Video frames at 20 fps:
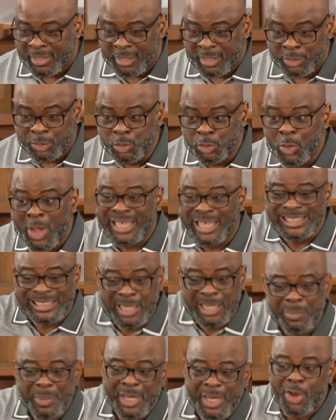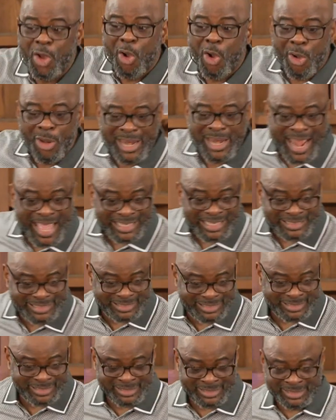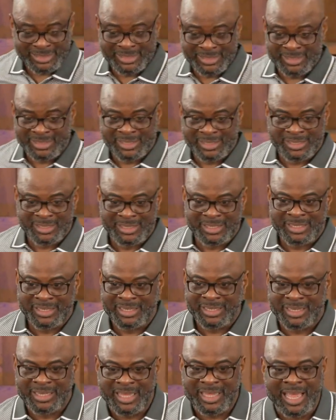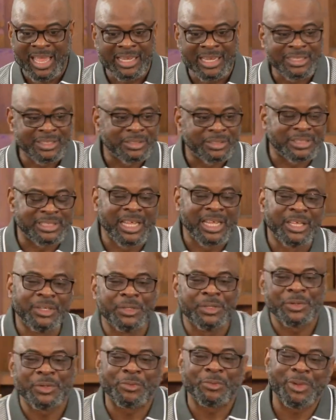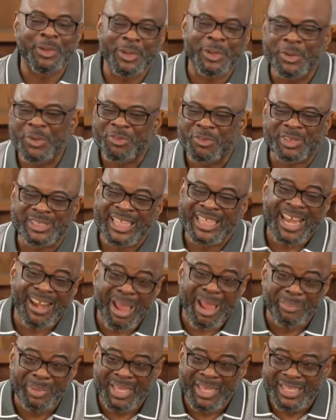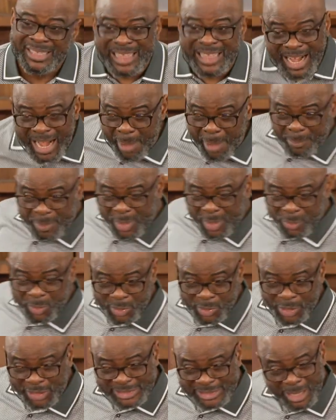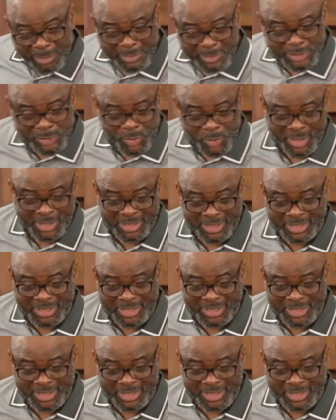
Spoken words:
You are sleeping all night and saying you want to go for therapy. Therapy will not help this one.